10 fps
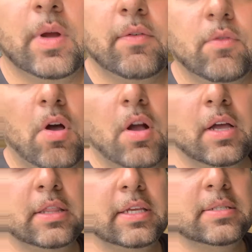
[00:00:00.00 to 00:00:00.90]
went wrong
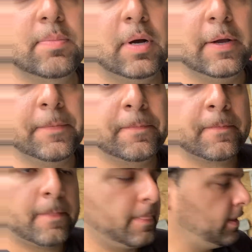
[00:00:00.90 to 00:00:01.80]
on this, but
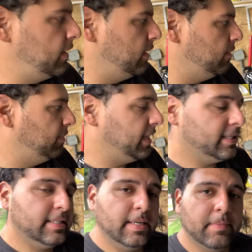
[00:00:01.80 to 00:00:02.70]
but
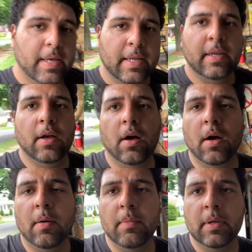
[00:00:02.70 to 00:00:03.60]
that's it, man.
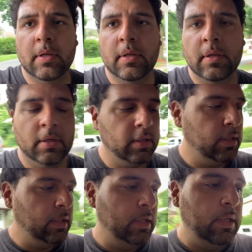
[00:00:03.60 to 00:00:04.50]
Um,
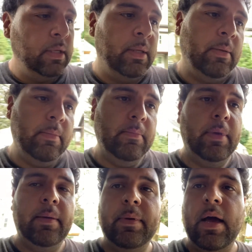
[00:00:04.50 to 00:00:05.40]

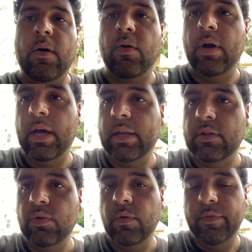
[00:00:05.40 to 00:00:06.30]
maybe I'll go ahead
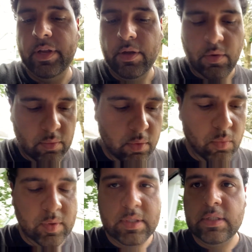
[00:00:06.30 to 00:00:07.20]
and do a video
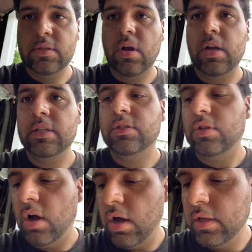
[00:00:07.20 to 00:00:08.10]
once it's all
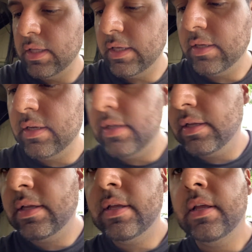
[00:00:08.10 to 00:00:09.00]
installed and
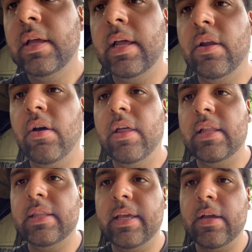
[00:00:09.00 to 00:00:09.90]
and all
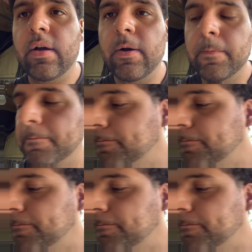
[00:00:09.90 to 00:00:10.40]
that thing. Um,